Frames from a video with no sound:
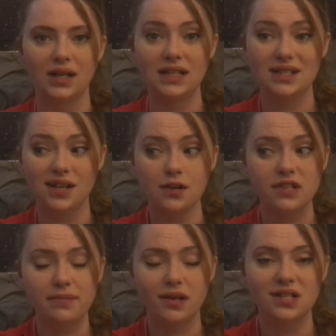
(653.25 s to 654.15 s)
It's our
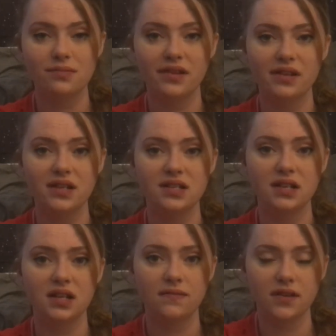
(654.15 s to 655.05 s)
responsibility
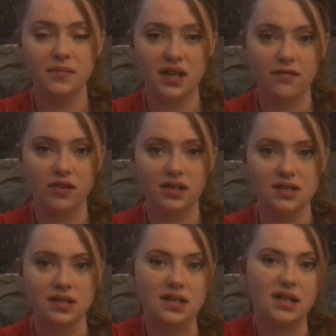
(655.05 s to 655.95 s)
to give them the
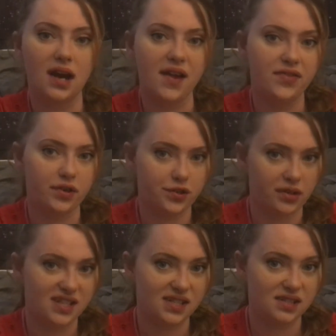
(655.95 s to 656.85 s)
evidence and to guide their
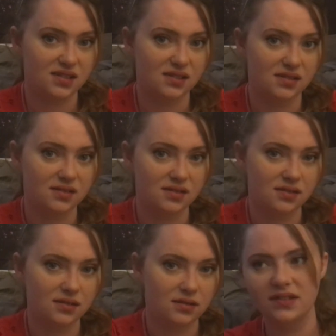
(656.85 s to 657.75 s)
choices.
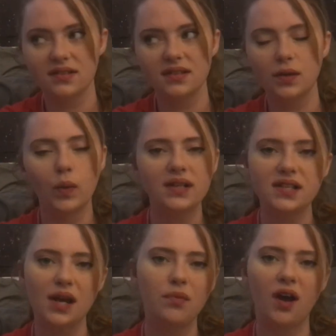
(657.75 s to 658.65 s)
This isn't a
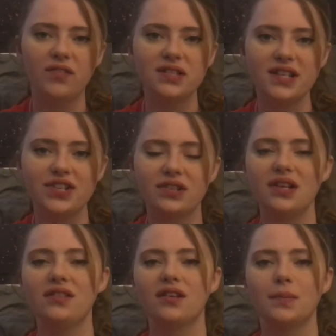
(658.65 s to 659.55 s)
one-time
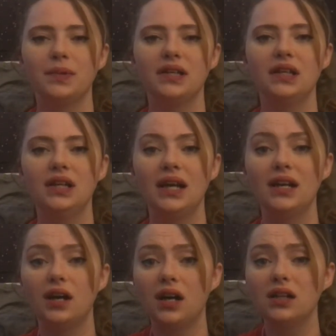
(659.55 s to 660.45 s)
conversation either, but
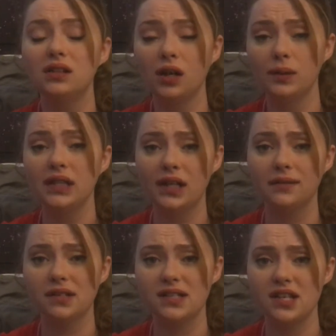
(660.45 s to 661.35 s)
an ongoing
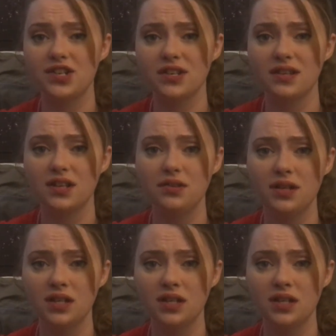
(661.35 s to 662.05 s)
conversation that you